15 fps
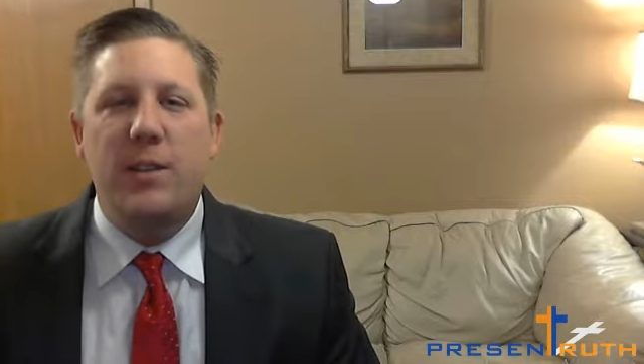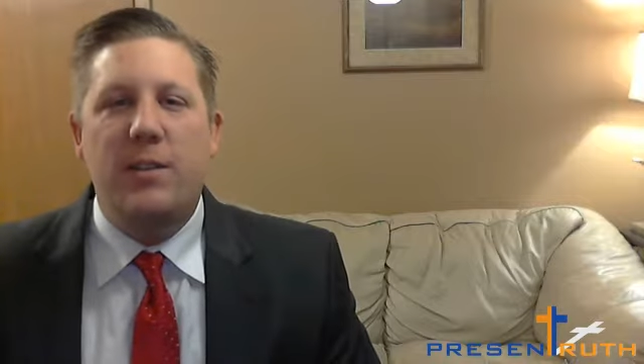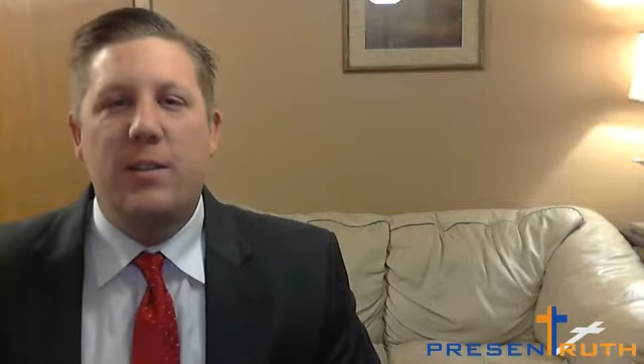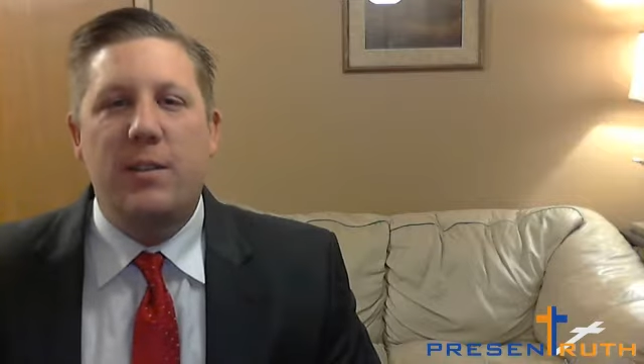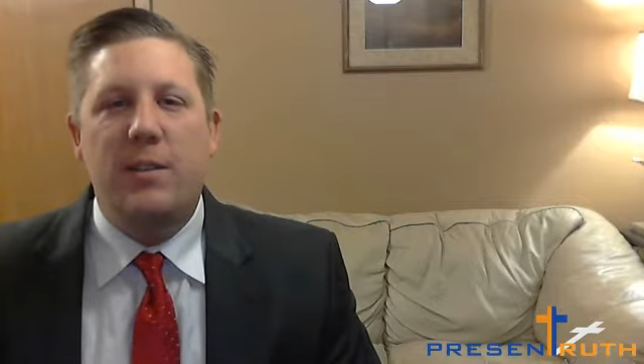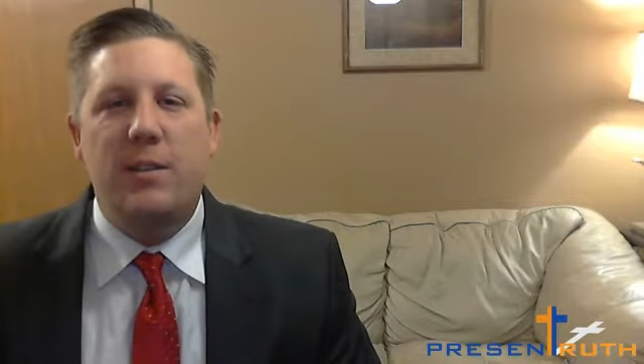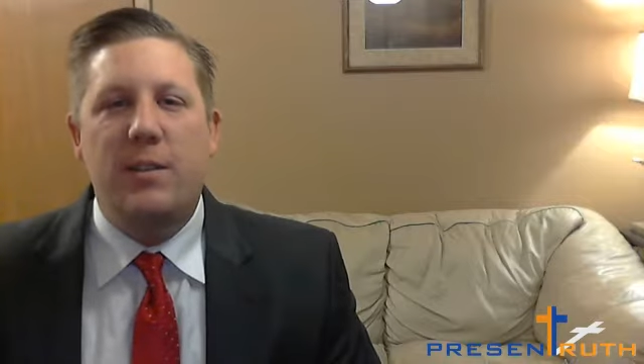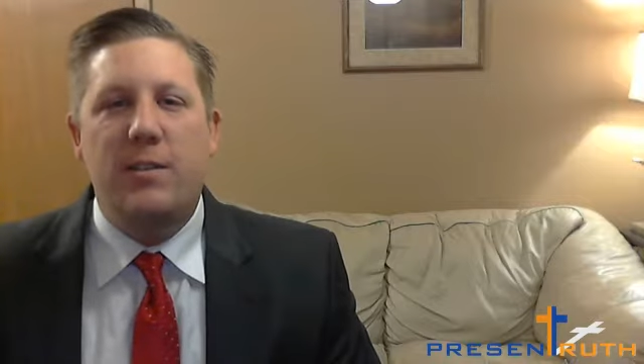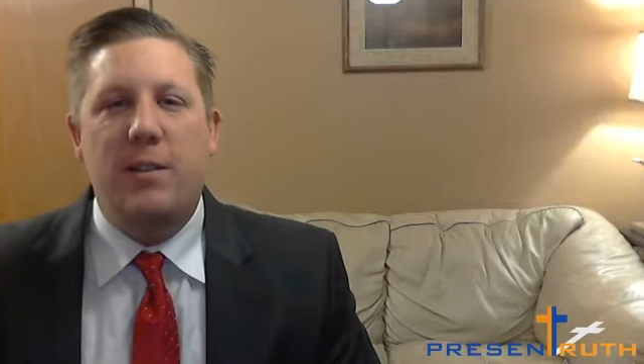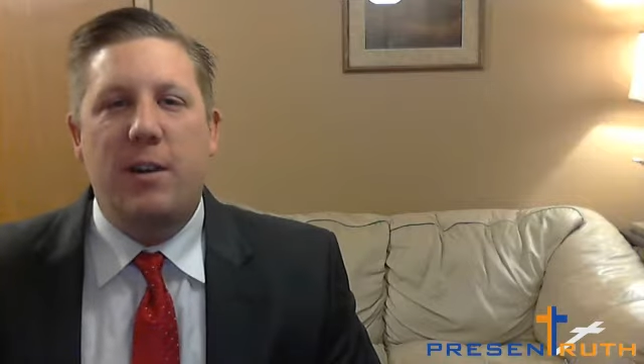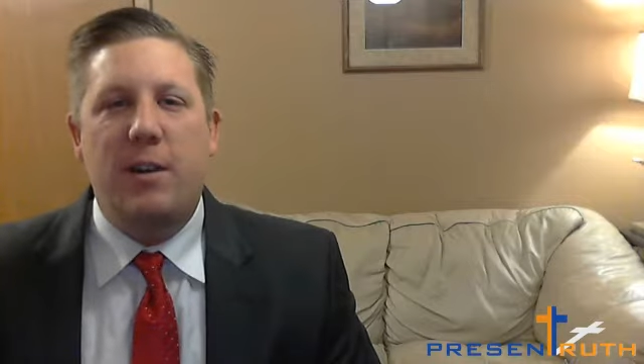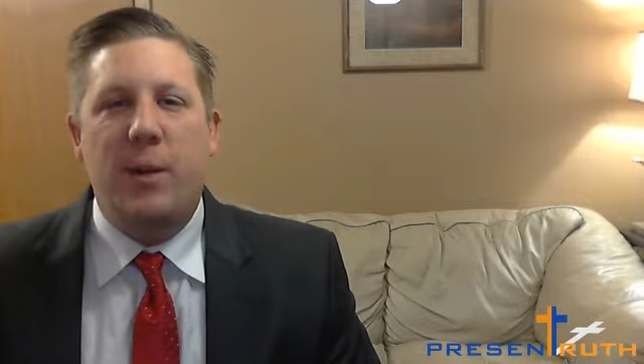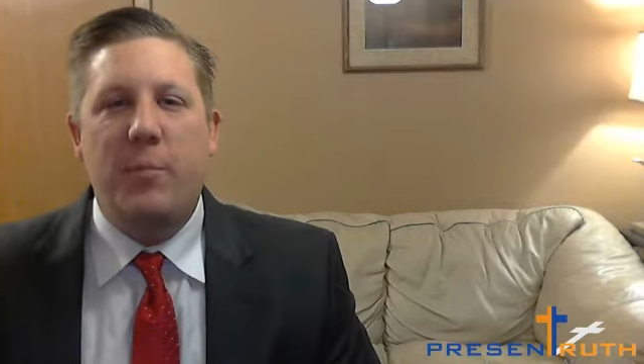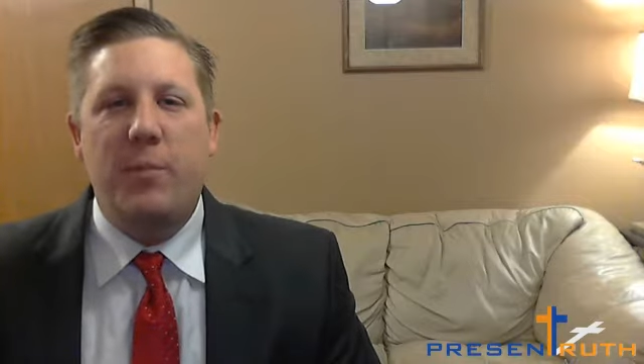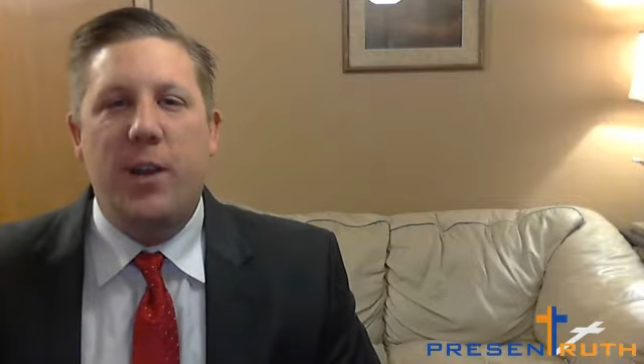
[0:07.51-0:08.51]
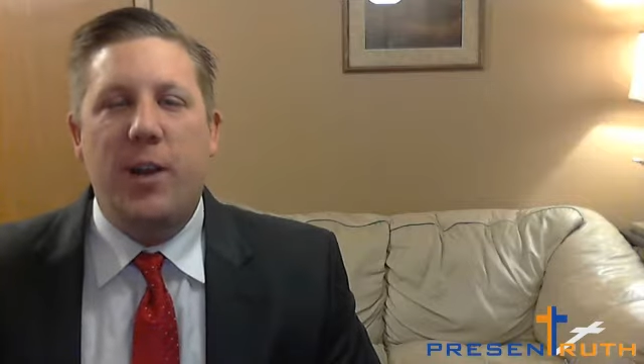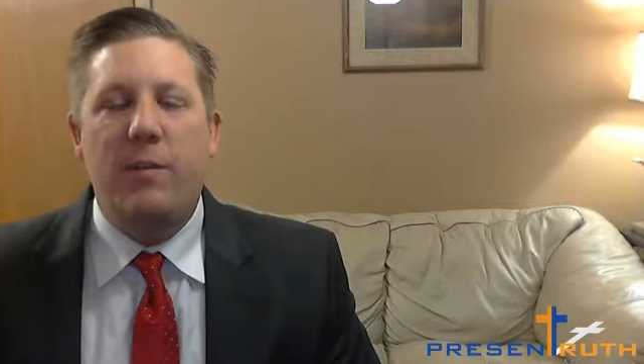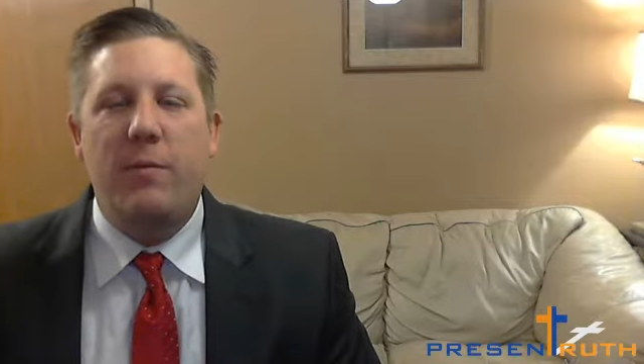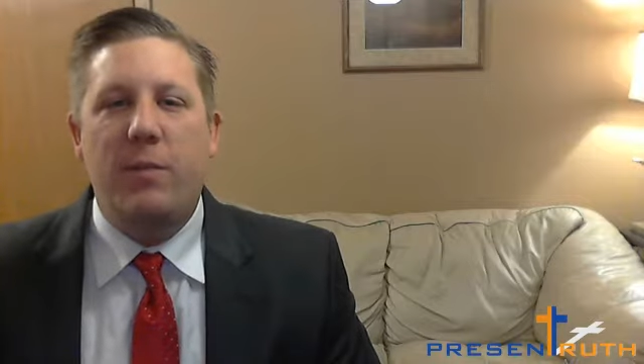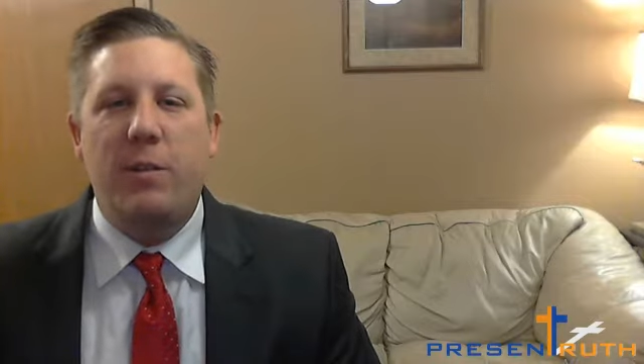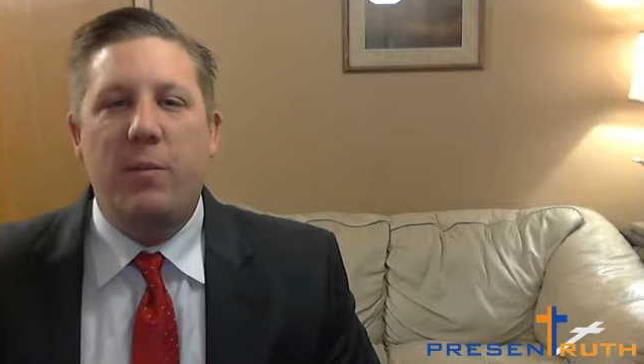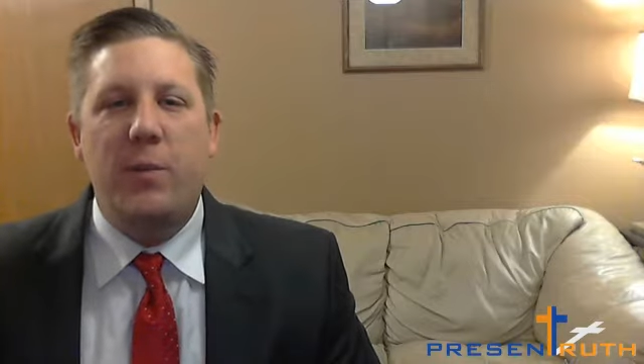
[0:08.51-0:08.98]
and this is our update
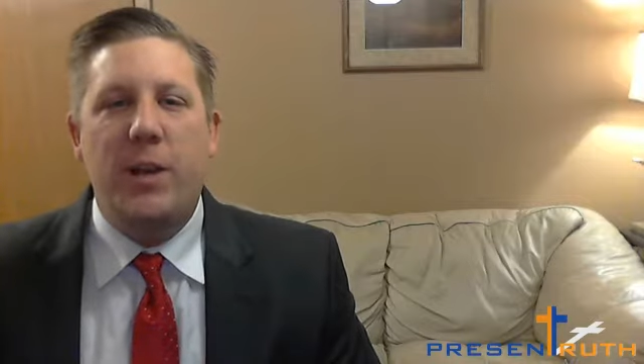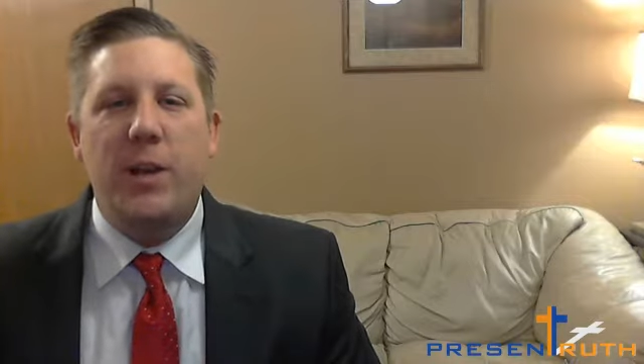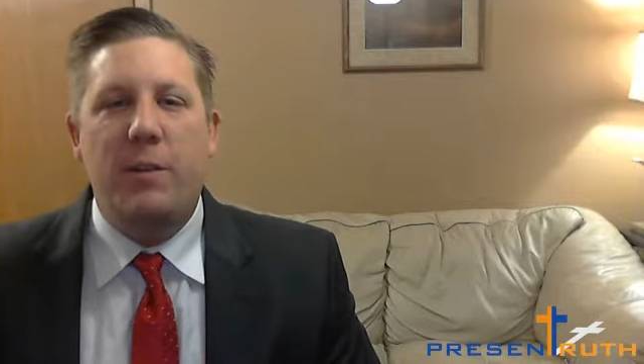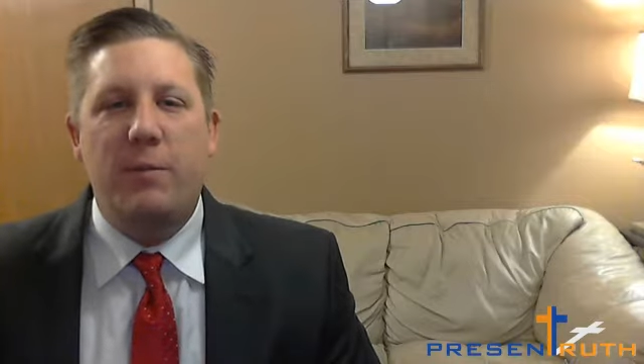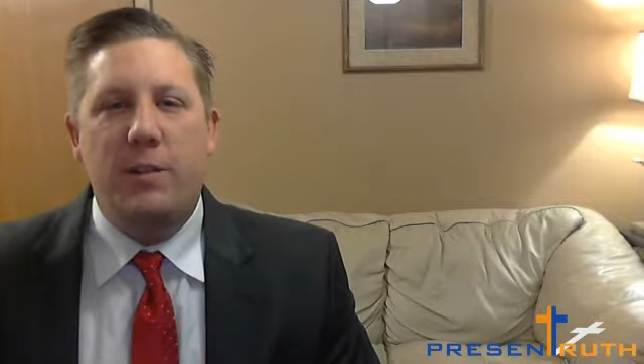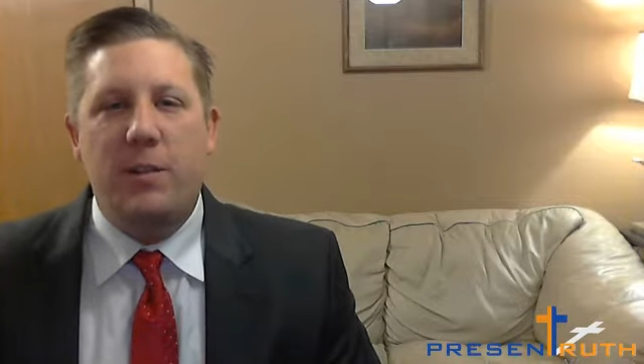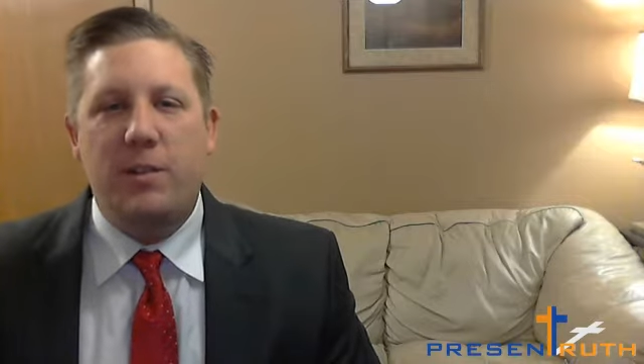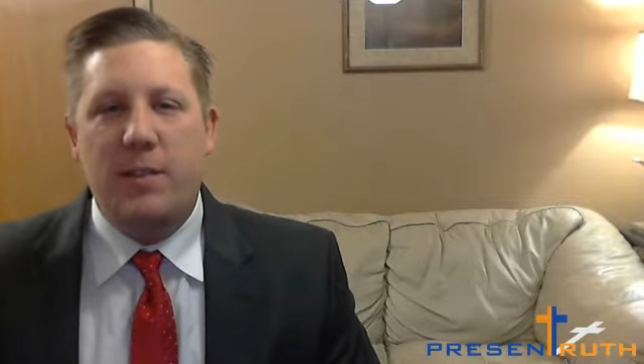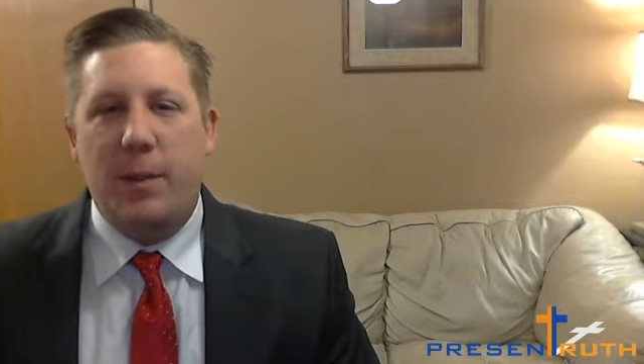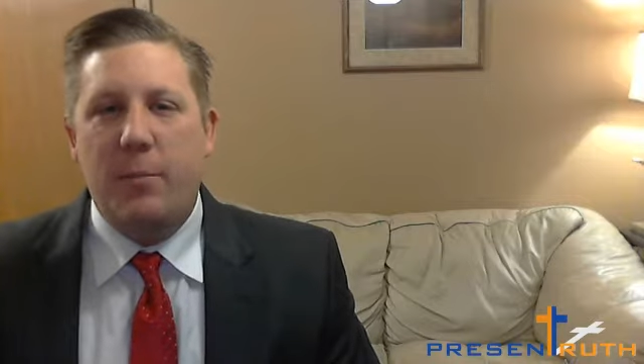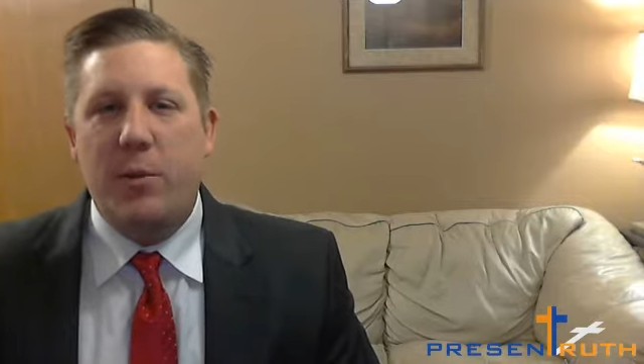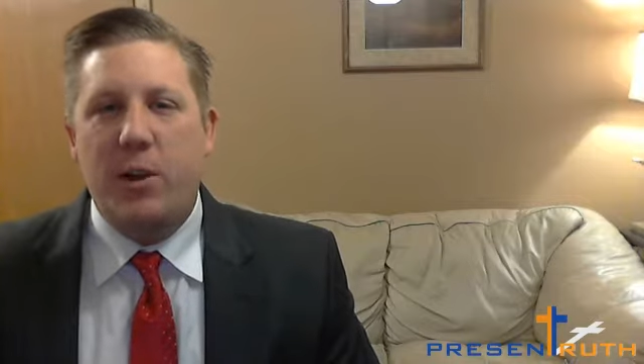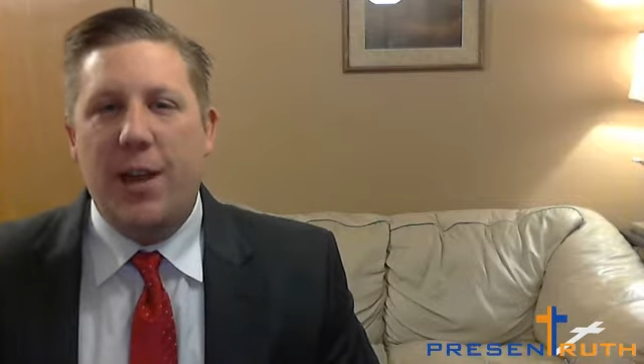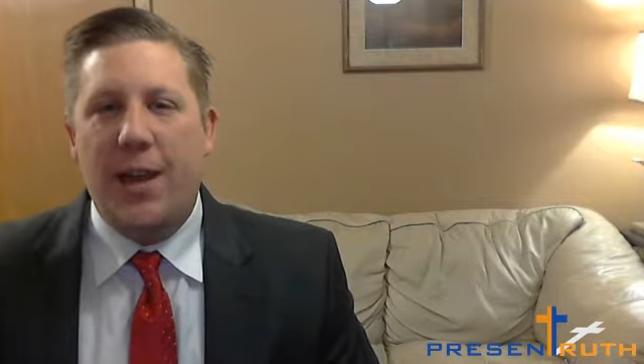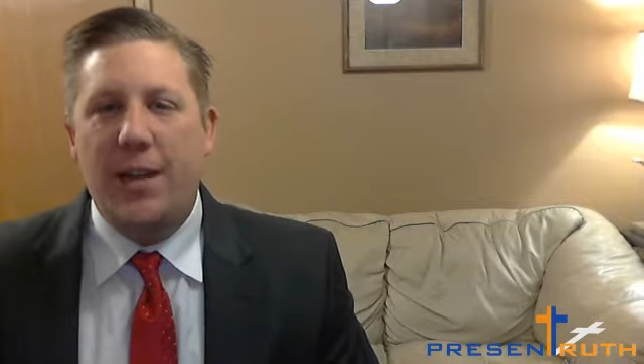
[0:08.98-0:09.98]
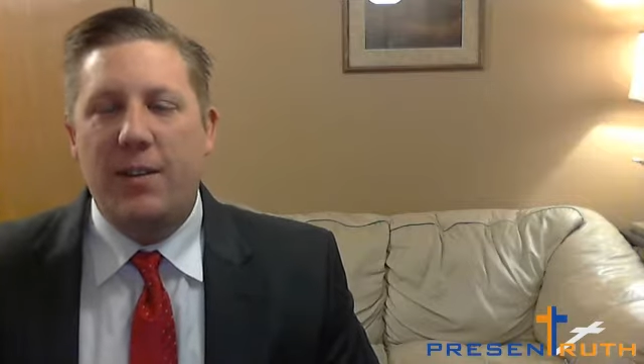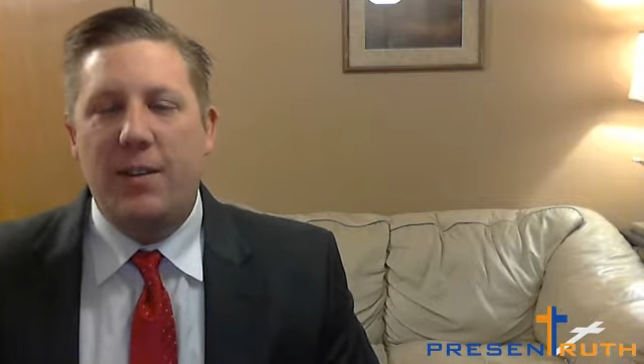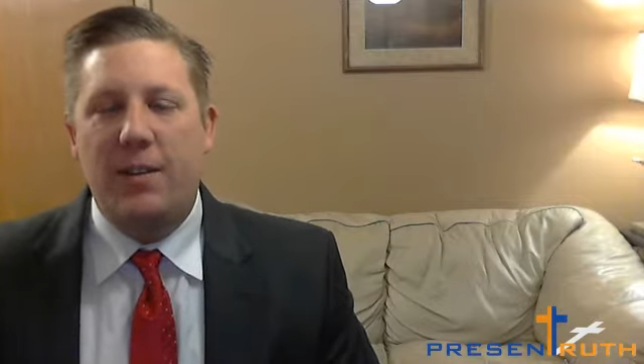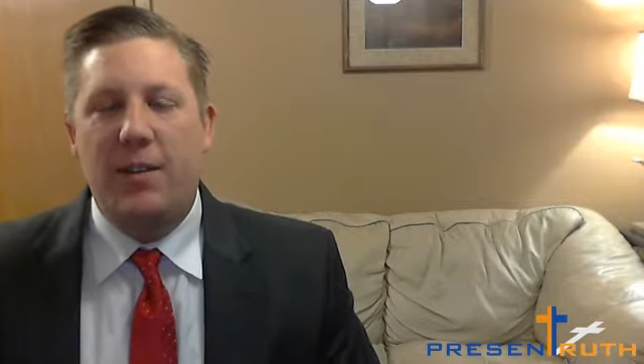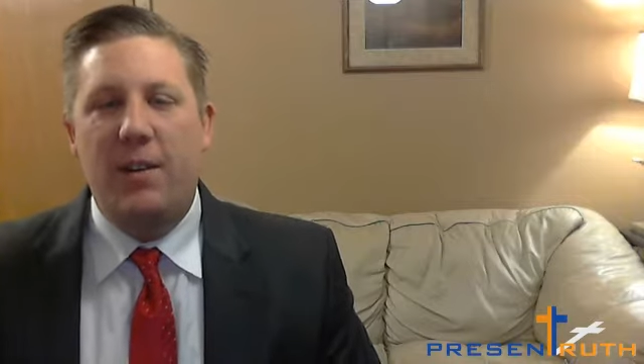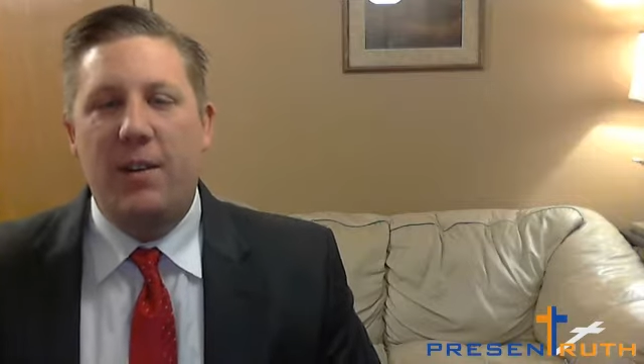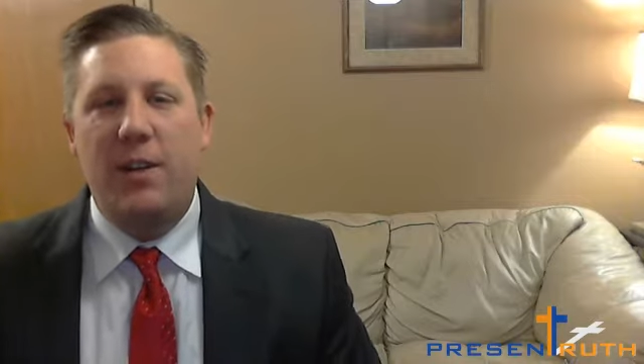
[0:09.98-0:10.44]
for the week of December 8th,